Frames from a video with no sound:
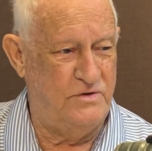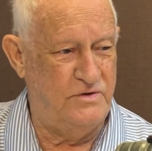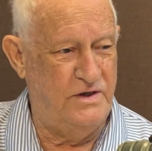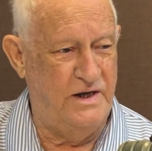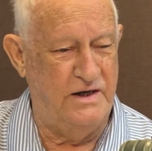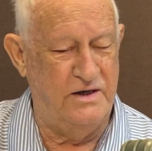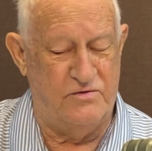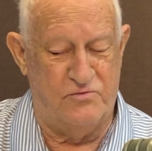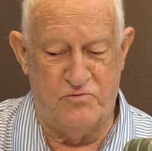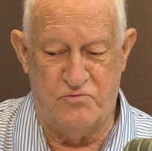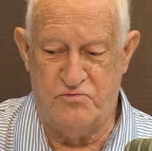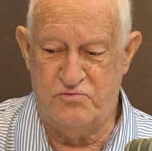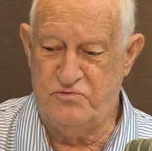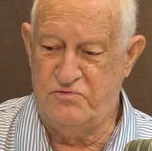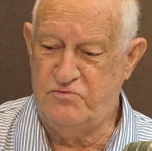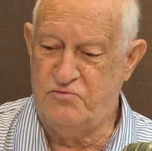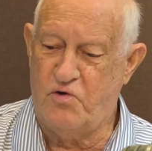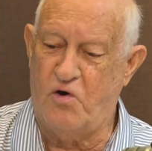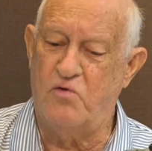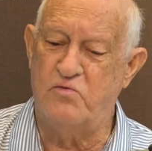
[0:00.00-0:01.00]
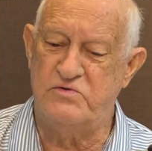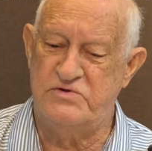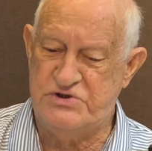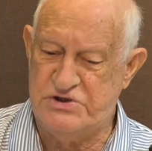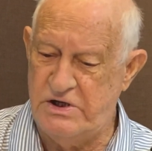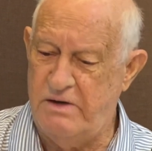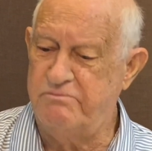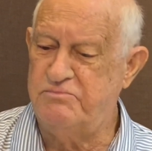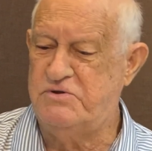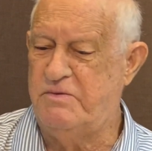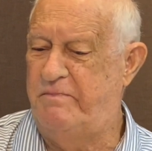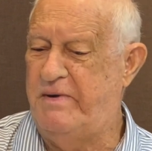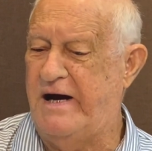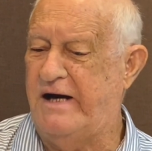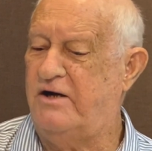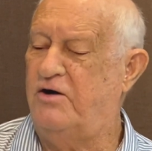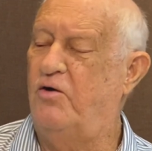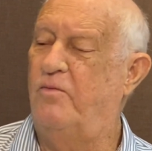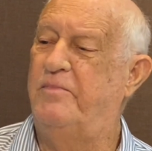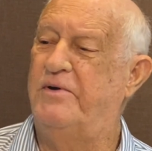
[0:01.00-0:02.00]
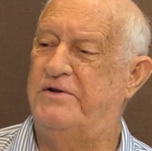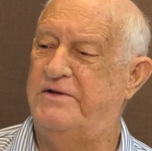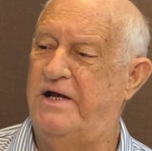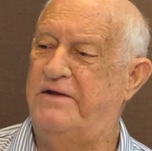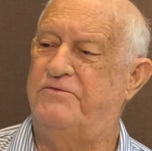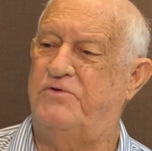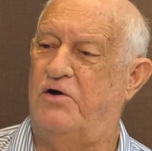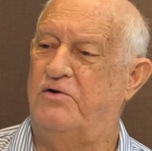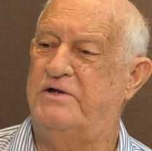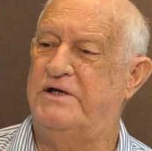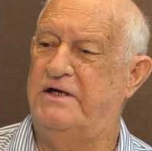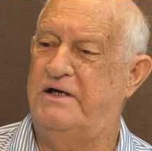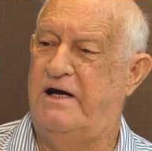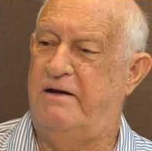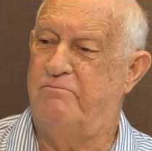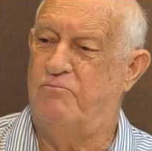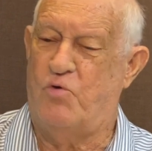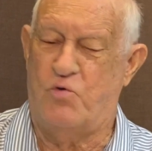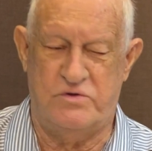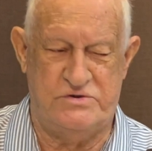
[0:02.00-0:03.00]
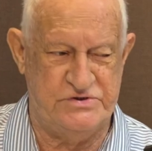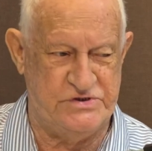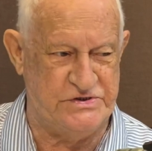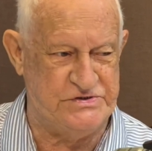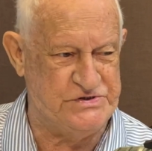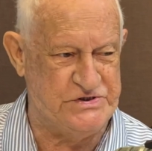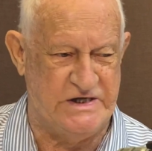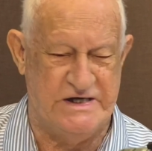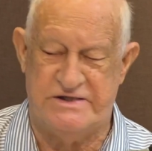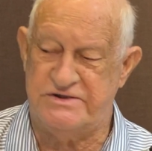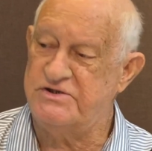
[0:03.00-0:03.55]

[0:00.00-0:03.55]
they had grown some tobacco, but they thought they'd have more success.